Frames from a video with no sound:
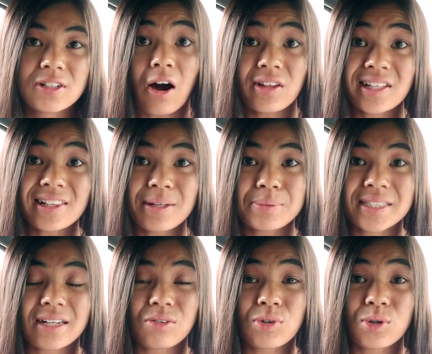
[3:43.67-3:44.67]
All the clips
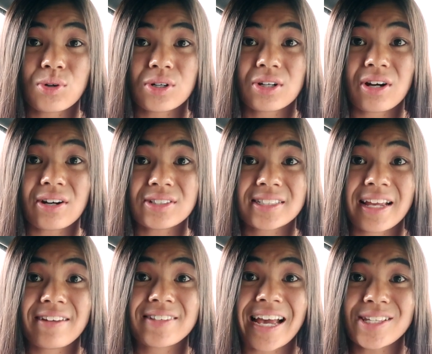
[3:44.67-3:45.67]
that are recorded are
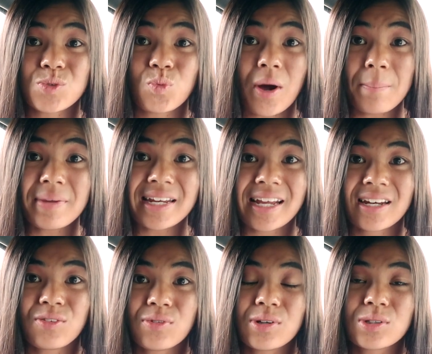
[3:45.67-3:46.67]
saved as 1-minute
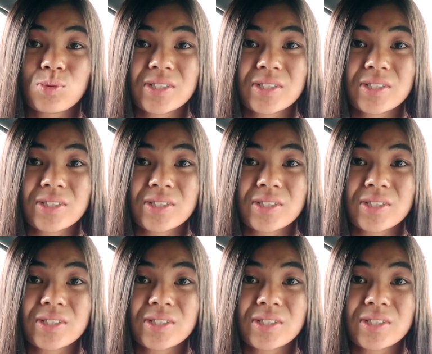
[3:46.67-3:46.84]
intervals,